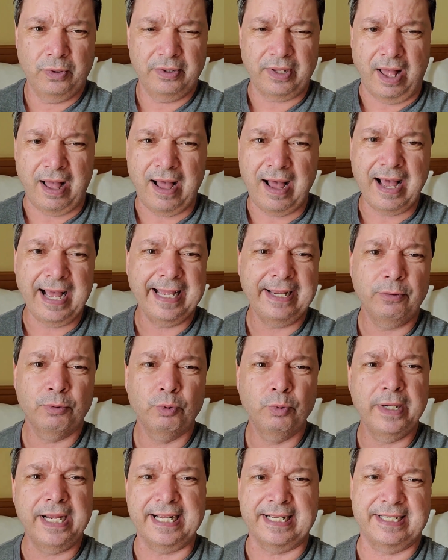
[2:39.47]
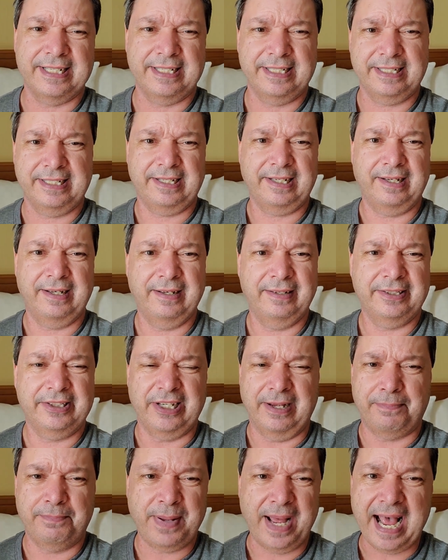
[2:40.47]
high risk
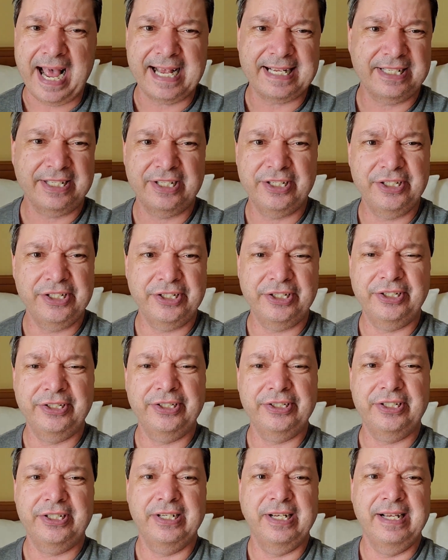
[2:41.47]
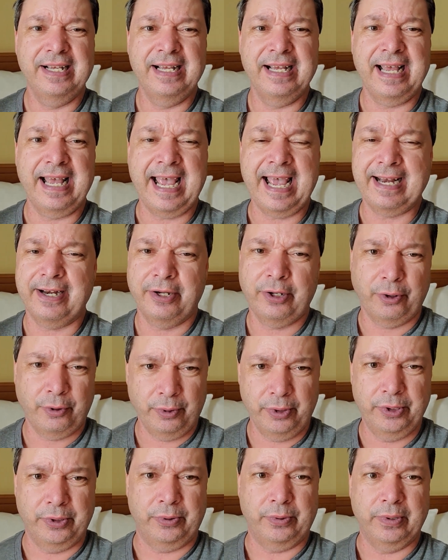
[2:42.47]
to passengers and
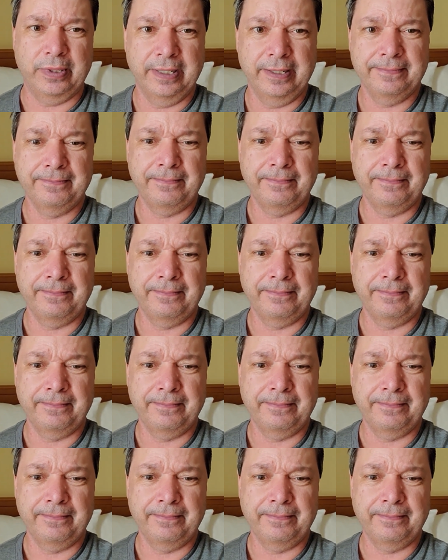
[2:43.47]
crew.